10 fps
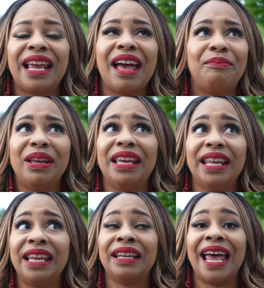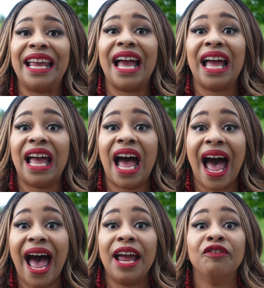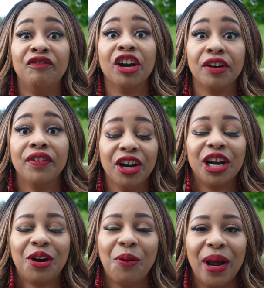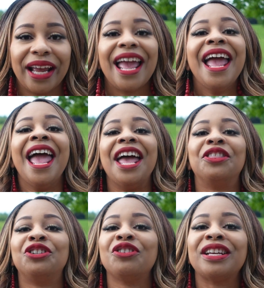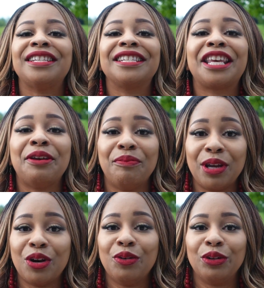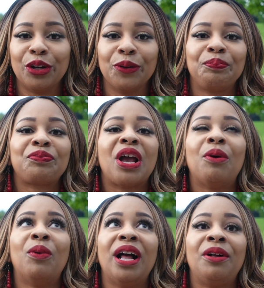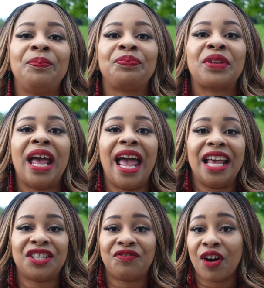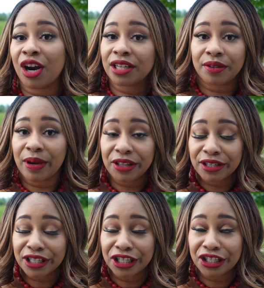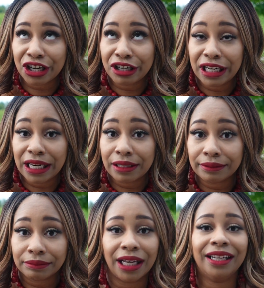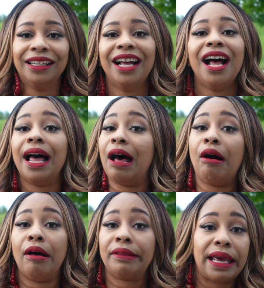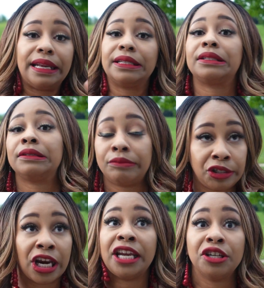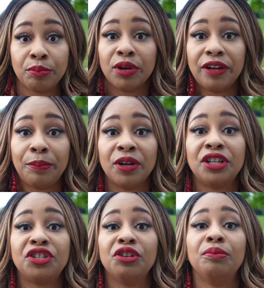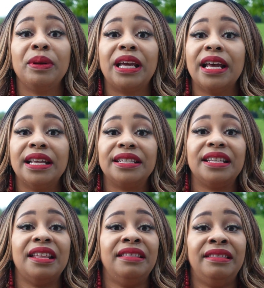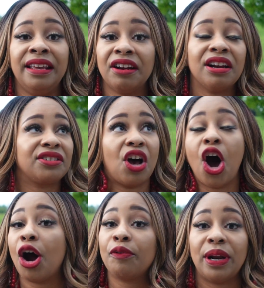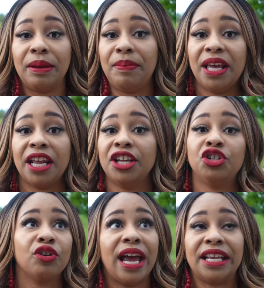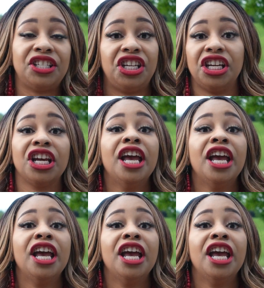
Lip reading: have been getting like hot very quick, and the dresses keep me cooler. Well, as far as the weather is concerned here, all that is changing pretty soon, because there has already been a drastic